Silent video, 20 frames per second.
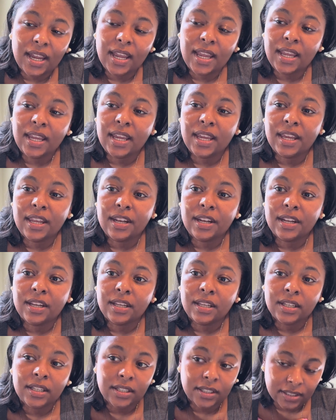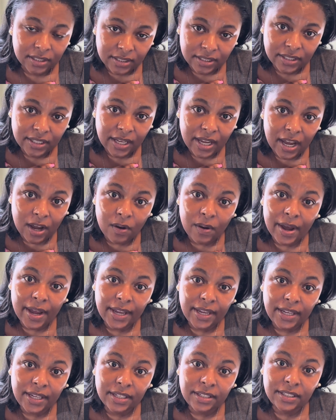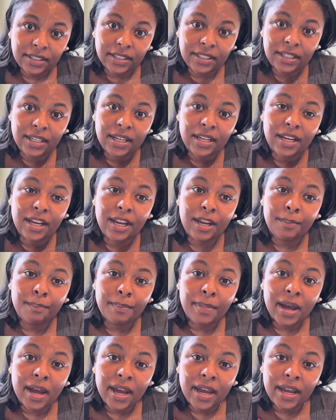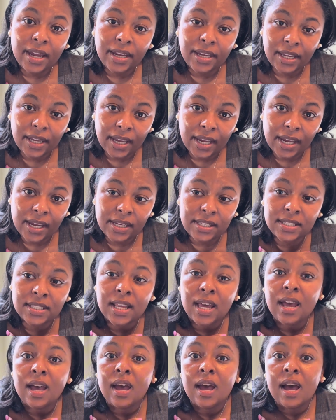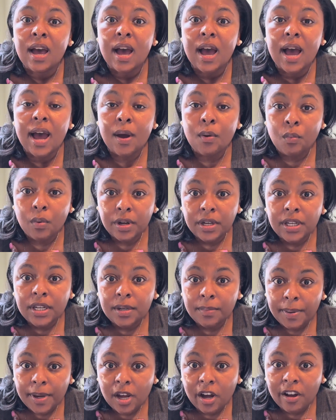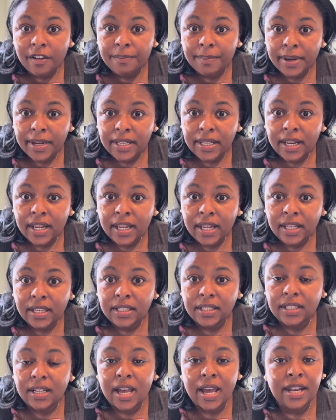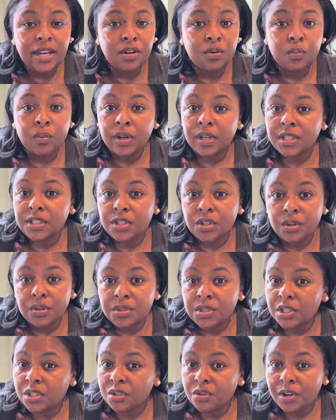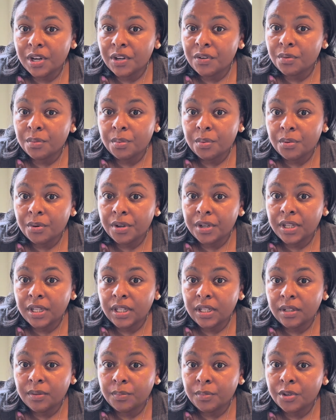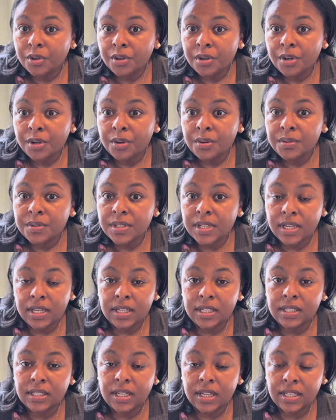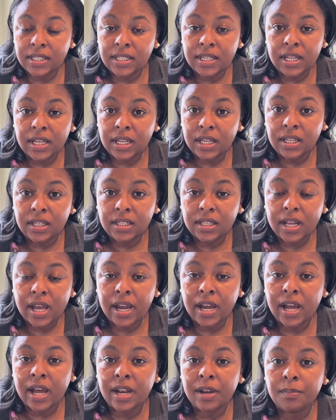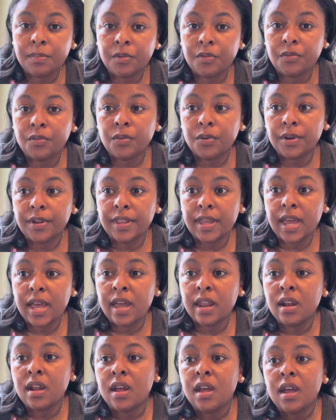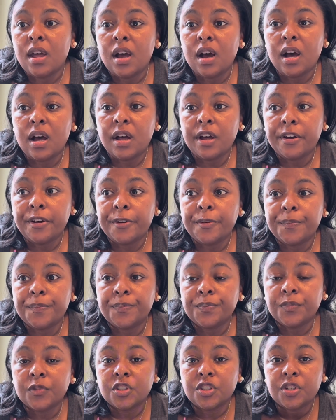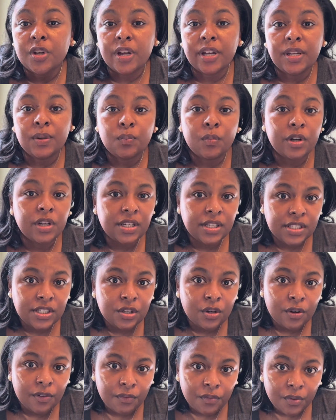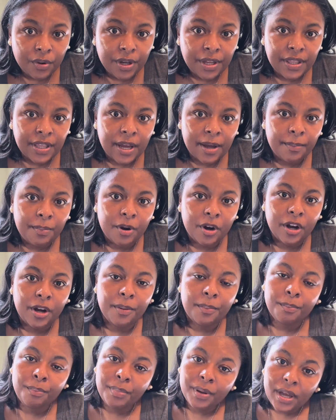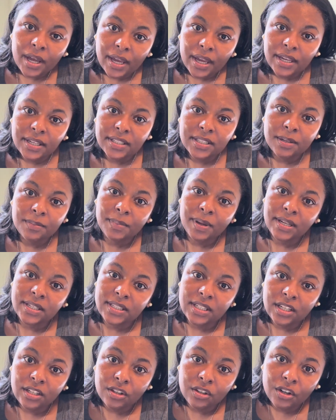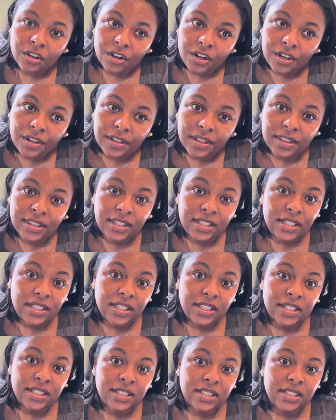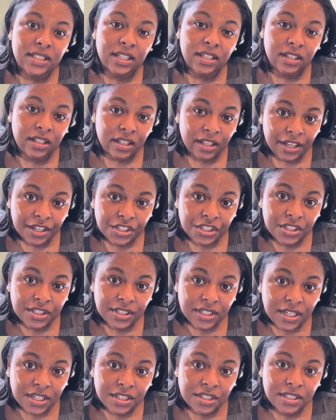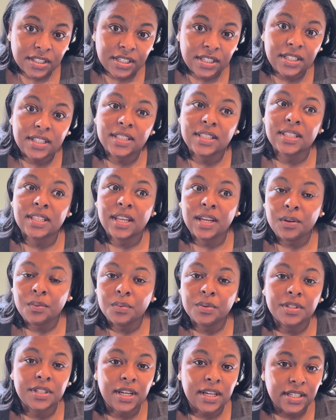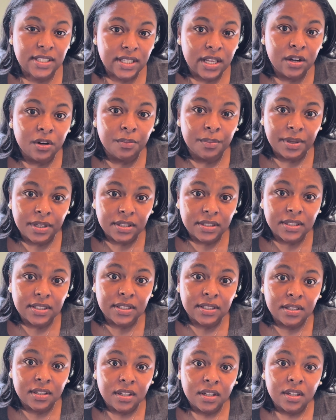And how I handle it. In my case, I wanted to pay off my debt. I didn't want it to go to the credit reporting bureaus, and it didn't. I got it before that. So I wanted to avoid that part. But something I did learn that these collections agencies, they will take settlements.